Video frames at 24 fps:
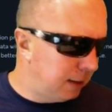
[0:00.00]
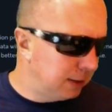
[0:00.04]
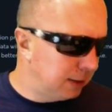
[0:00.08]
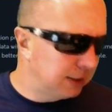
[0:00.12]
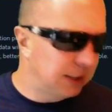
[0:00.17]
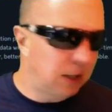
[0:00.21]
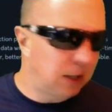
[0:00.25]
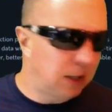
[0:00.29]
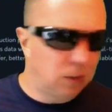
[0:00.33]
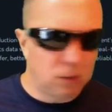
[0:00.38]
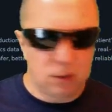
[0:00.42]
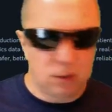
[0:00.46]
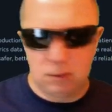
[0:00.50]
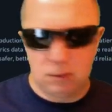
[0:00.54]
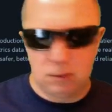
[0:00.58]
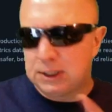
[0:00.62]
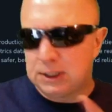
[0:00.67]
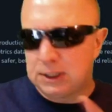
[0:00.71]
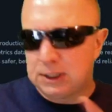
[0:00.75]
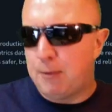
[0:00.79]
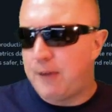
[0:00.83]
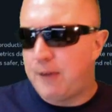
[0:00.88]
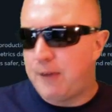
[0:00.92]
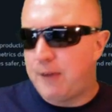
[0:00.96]
sold
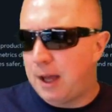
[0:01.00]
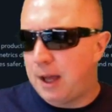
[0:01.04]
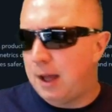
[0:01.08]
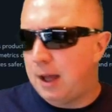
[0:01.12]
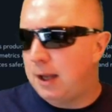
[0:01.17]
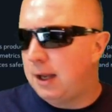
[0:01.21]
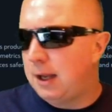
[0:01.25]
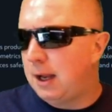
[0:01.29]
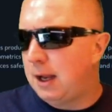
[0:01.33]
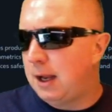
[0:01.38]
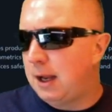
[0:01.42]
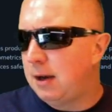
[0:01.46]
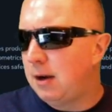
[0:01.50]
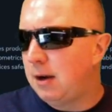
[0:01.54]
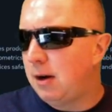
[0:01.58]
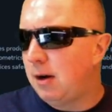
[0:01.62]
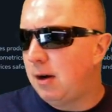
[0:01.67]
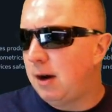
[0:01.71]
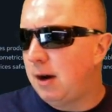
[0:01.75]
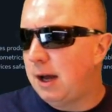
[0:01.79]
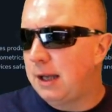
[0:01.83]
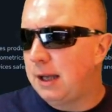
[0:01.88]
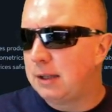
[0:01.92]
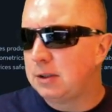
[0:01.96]
some of it, and then
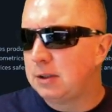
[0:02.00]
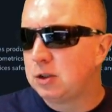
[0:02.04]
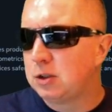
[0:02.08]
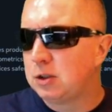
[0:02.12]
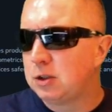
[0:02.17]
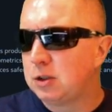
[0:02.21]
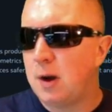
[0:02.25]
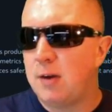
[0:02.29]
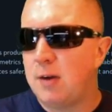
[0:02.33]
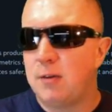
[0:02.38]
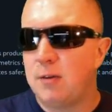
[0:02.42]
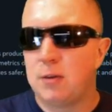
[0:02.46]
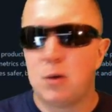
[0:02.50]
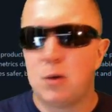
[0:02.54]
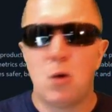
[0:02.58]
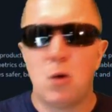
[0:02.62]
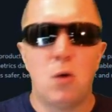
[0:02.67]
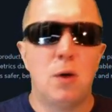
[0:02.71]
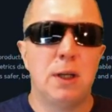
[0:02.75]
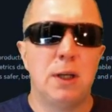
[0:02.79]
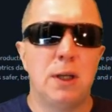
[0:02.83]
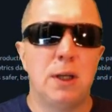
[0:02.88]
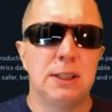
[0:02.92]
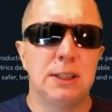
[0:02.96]
I had 12
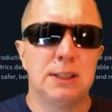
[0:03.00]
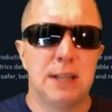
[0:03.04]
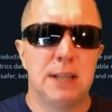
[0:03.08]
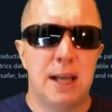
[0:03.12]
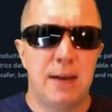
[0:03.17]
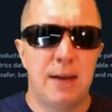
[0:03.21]
coins